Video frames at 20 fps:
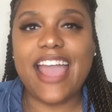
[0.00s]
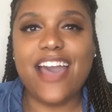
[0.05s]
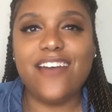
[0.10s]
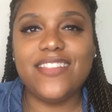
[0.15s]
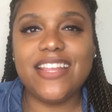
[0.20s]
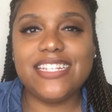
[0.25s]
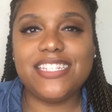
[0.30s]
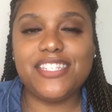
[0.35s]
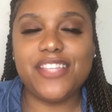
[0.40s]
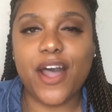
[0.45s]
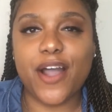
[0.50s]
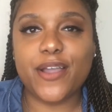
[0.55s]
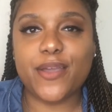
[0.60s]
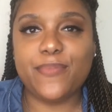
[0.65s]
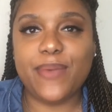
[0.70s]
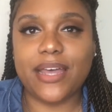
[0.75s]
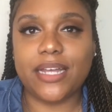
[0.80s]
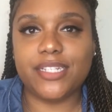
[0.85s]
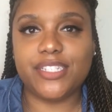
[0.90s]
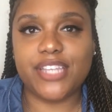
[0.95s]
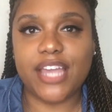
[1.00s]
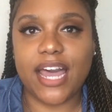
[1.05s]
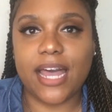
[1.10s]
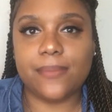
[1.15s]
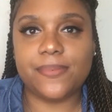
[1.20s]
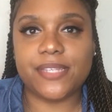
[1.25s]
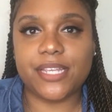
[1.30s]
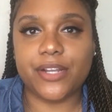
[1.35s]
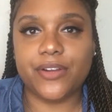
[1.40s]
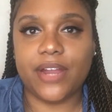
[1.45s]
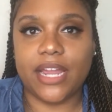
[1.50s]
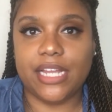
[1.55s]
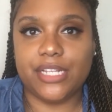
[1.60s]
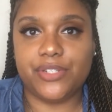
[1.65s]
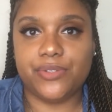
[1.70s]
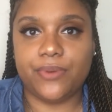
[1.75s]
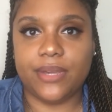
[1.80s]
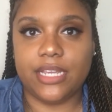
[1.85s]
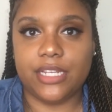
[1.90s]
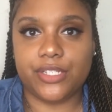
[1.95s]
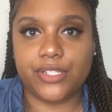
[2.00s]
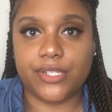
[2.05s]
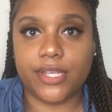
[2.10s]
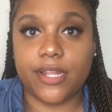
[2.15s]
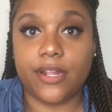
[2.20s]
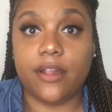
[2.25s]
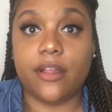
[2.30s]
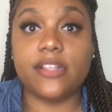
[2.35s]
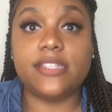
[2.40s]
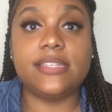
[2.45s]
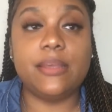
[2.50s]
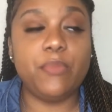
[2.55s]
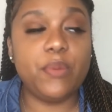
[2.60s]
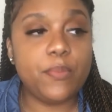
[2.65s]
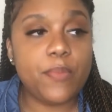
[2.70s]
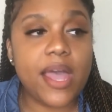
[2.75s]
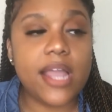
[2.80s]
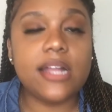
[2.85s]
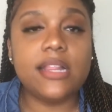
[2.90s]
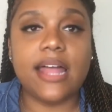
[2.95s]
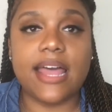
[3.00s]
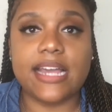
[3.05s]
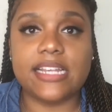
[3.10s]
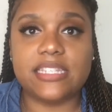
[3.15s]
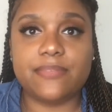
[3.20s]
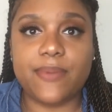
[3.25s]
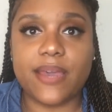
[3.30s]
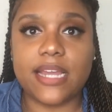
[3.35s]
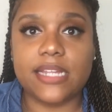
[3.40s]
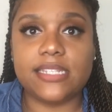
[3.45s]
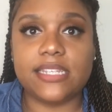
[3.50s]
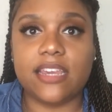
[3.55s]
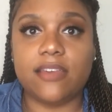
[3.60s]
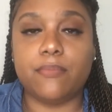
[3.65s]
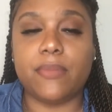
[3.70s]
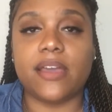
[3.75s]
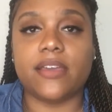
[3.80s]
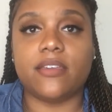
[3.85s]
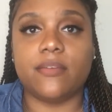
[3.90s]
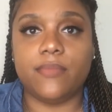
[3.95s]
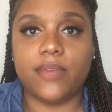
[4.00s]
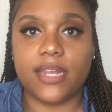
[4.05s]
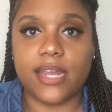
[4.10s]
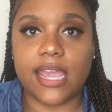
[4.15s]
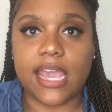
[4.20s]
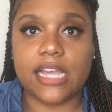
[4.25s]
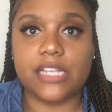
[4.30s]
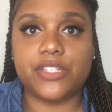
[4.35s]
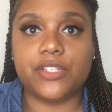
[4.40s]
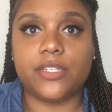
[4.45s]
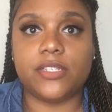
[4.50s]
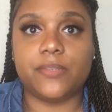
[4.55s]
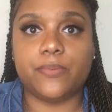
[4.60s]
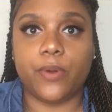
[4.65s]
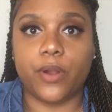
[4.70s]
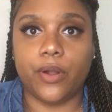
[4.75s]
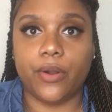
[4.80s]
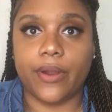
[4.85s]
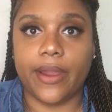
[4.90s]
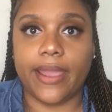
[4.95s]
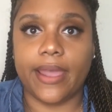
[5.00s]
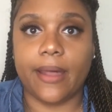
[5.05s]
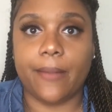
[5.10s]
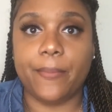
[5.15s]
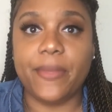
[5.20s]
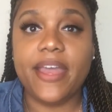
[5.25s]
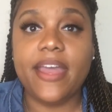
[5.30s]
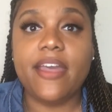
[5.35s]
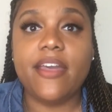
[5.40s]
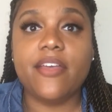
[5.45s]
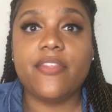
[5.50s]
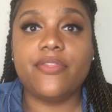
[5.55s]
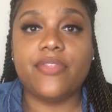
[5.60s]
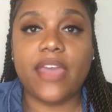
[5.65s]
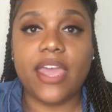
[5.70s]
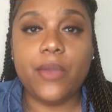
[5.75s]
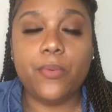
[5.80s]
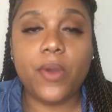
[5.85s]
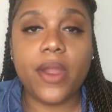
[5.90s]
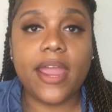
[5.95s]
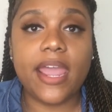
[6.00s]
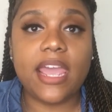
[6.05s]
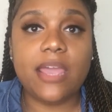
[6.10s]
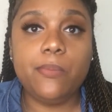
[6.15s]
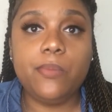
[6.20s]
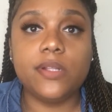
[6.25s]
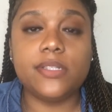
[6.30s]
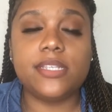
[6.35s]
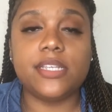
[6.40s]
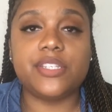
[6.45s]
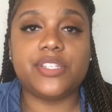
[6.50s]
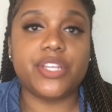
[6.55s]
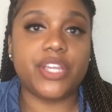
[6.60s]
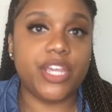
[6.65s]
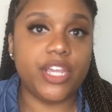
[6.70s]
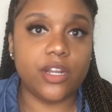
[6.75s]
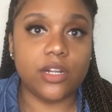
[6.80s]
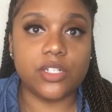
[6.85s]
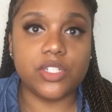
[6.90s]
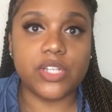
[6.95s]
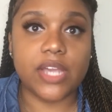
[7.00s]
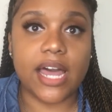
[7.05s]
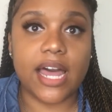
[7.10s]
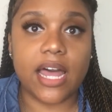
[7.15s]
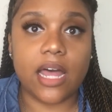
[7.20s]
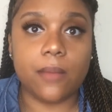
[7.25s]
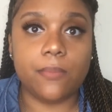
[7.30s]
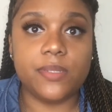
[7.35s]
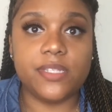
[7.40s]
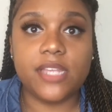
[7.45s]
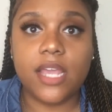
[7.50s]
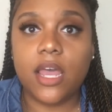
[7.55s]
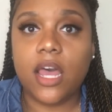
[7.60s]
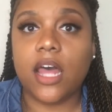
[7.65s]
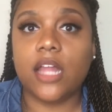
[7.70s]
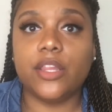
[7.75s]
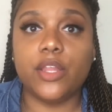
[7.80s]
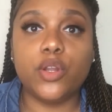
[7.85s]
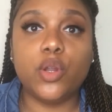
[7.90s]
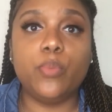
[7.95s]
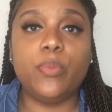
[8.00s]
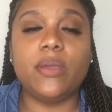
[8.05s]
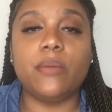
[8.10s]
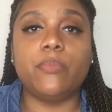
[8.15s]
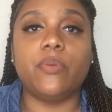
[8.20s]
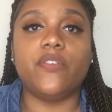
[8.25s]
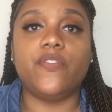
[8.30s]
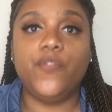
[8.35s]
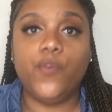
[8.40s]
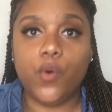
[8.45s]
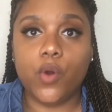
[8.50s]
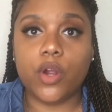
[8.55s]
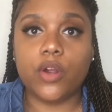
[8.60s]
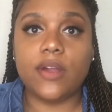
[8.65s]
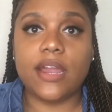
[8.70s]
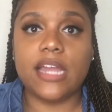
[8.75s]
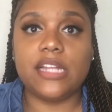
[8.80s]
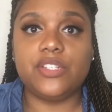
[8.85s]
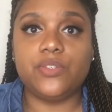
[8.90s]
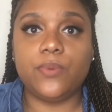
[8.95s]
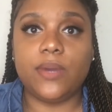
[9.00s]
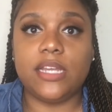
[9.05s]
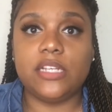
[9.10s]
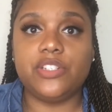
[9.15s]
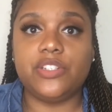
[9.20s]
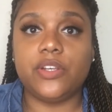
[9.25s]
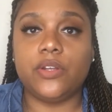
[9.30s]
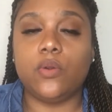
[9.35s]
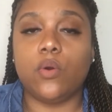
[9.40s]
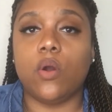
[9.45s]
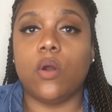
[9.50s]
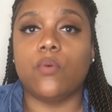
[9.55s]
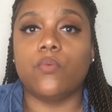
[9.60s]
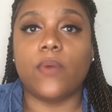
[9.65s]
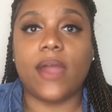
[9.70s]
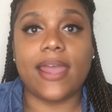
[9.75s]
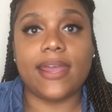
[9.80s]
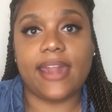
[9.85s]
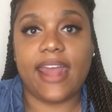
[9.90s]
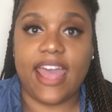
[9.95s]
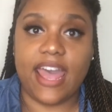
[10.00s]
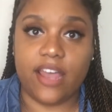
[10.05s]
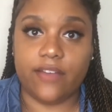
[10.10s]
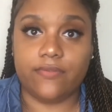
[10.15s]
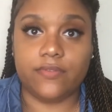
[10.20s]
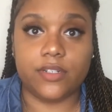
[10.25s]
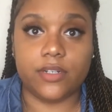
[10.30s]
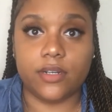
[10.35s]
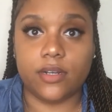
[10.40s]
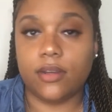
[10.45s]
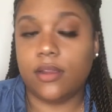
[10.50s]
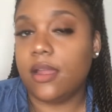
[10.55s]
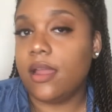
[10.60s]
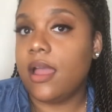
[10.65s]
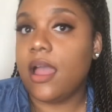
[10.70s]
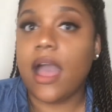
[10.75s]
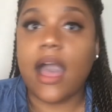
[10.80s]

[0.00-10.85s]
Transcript: Now let's talk about jobs and graduation. Some of my classmates in my communications program, they were able to secure jobs a little bit before graduation or right after.